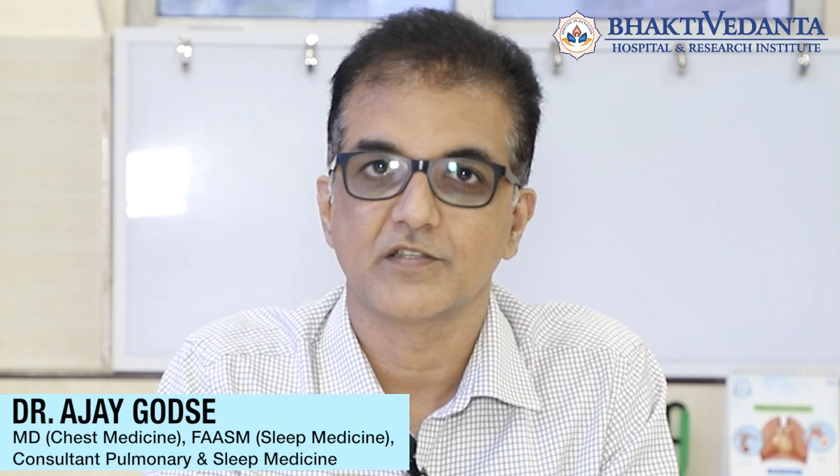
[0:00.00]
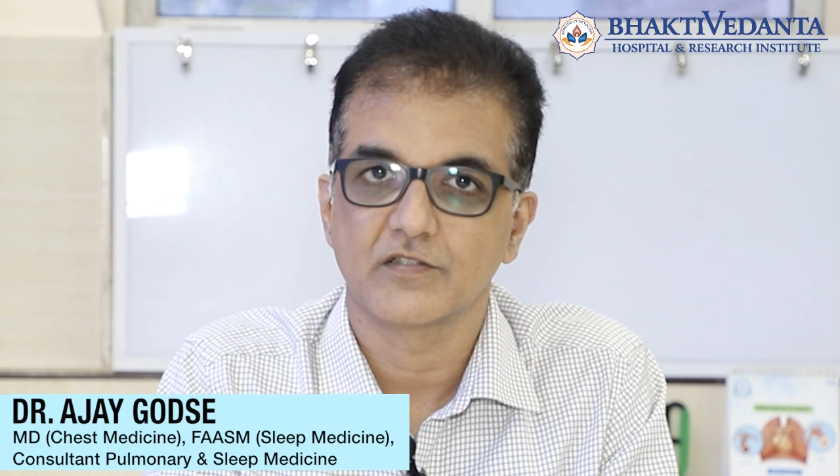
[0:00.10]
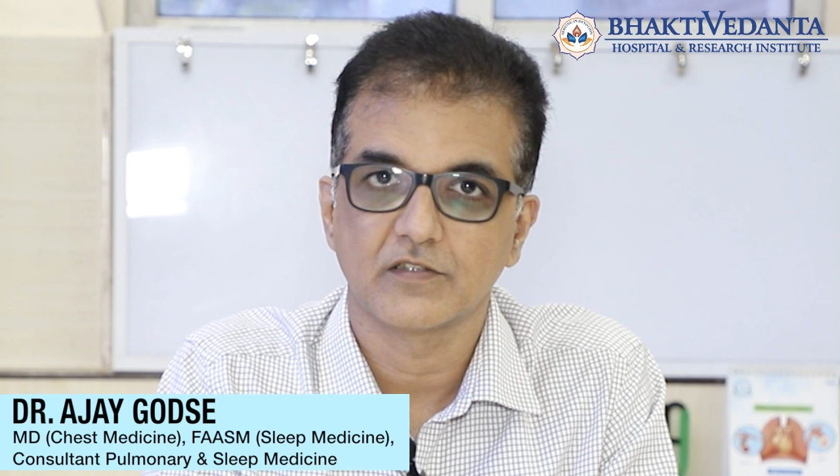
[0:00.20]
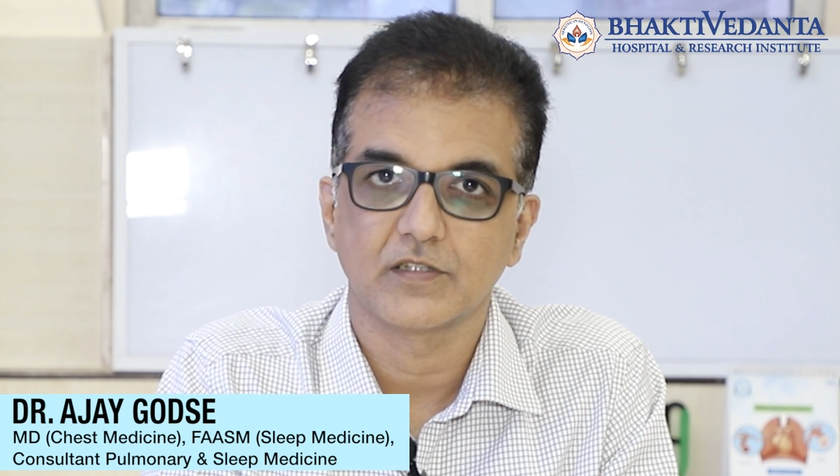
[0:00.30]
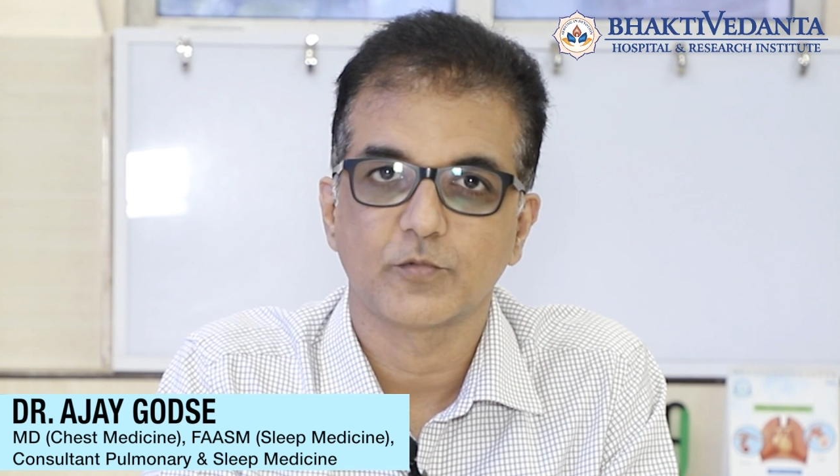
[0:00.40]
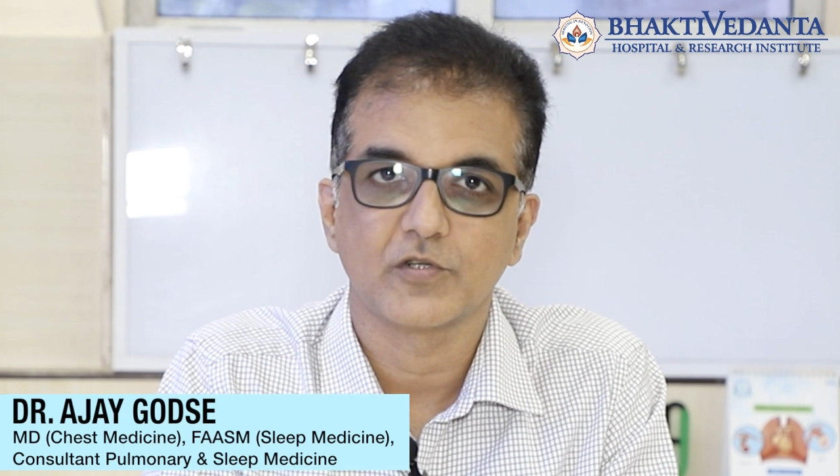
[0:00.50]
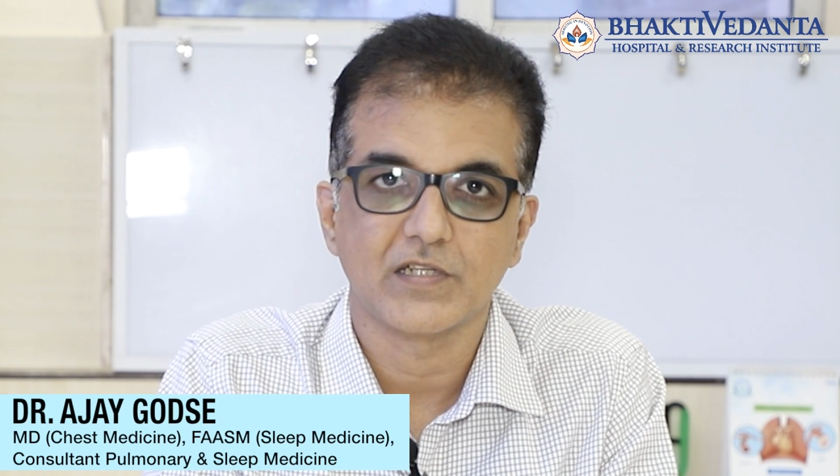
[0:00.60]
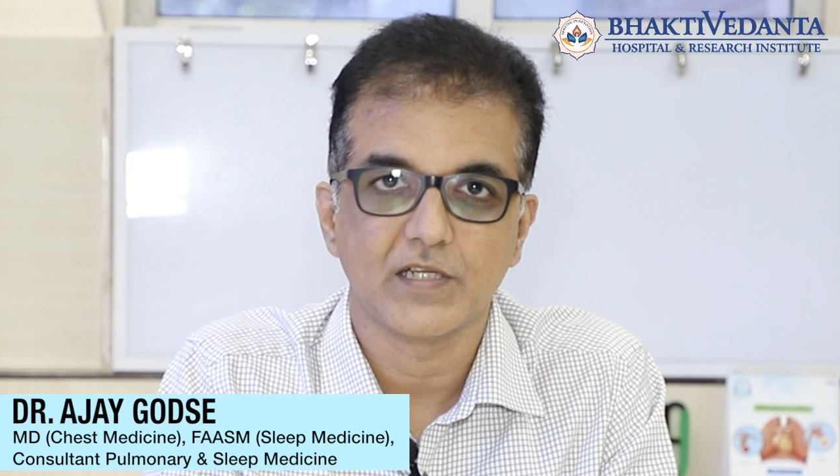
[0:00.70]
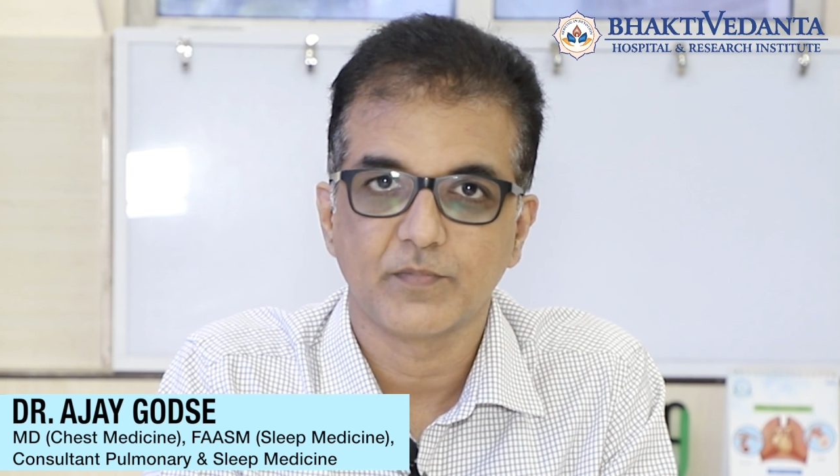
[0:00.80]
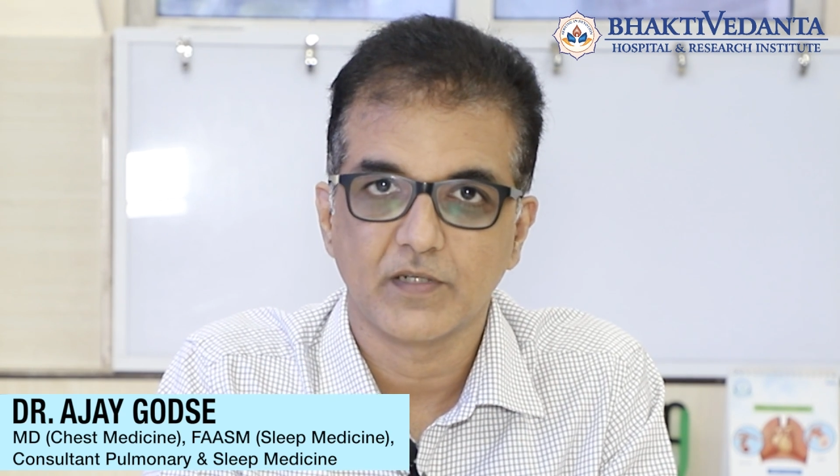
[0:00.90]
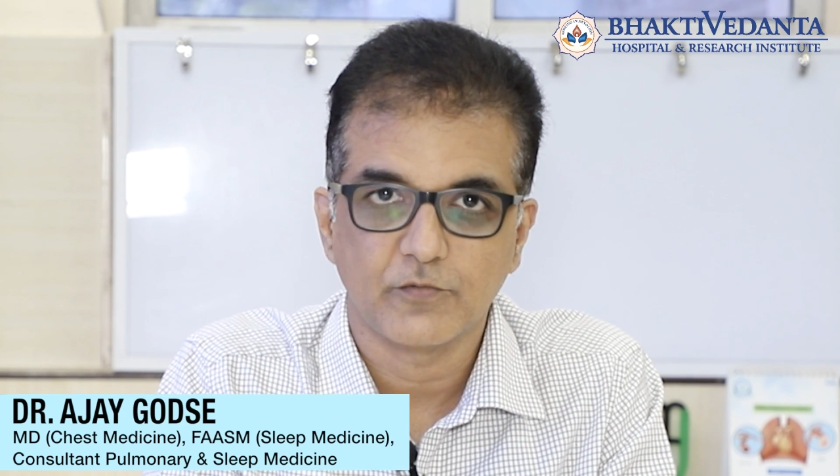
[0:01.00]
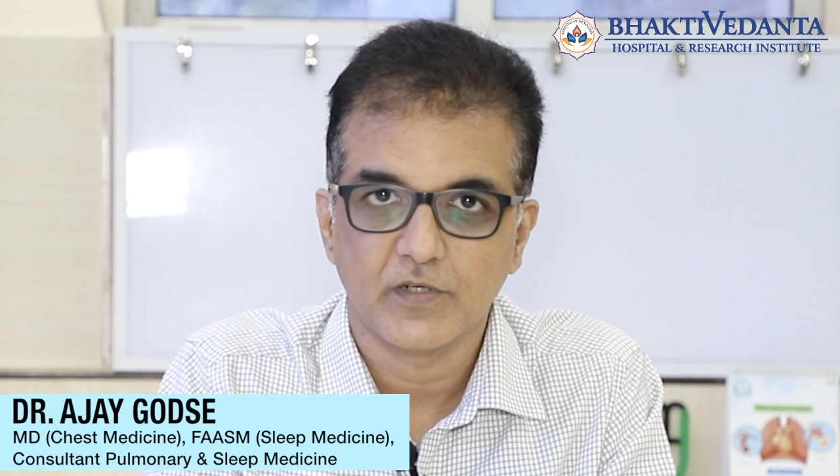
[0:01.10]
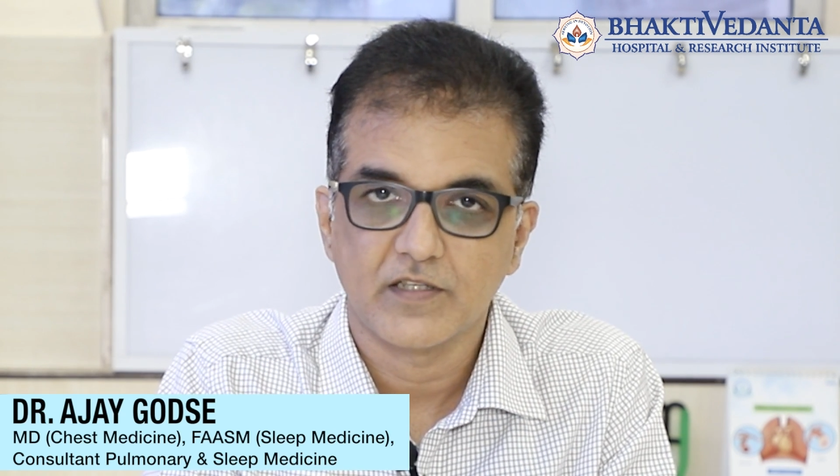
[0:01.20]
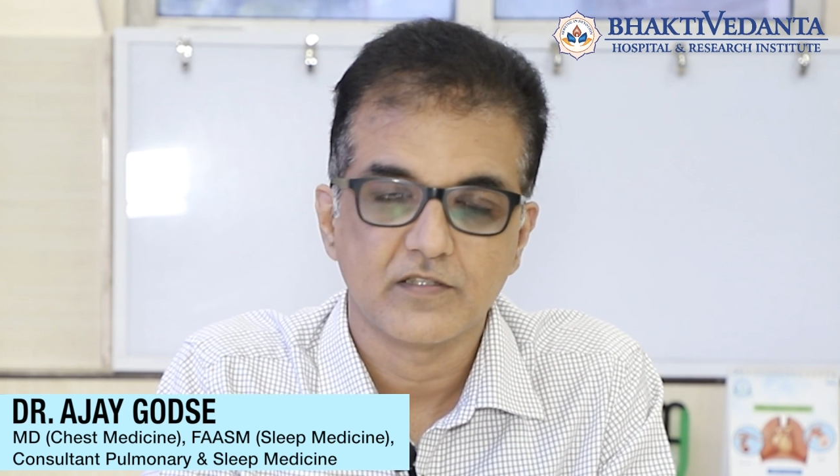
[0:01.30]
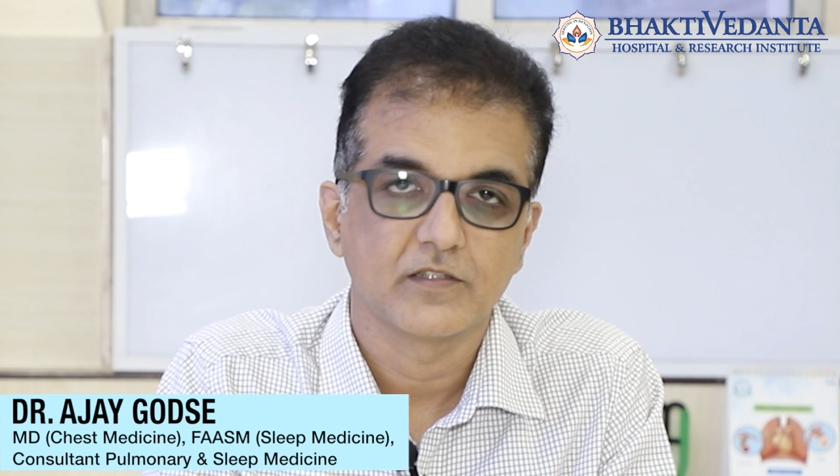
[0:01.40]
concerned about sleep
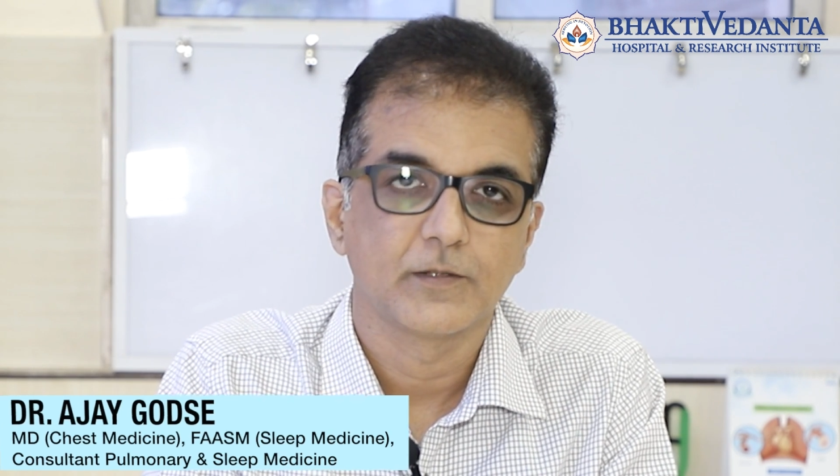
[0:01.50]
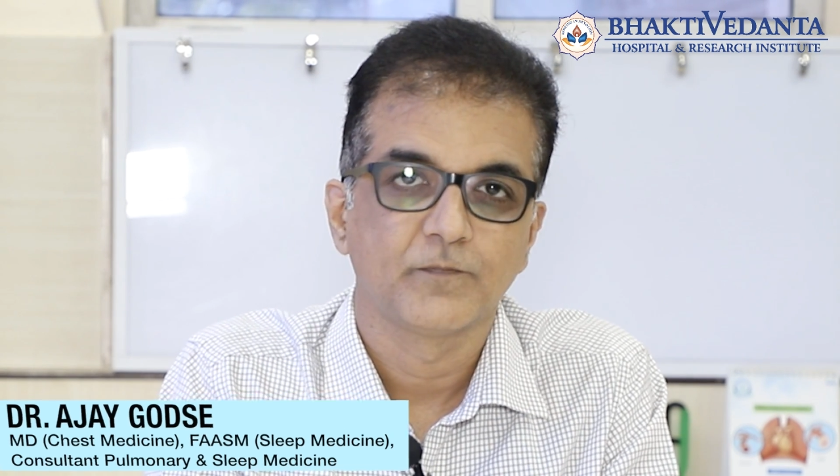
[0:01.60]
nowadays.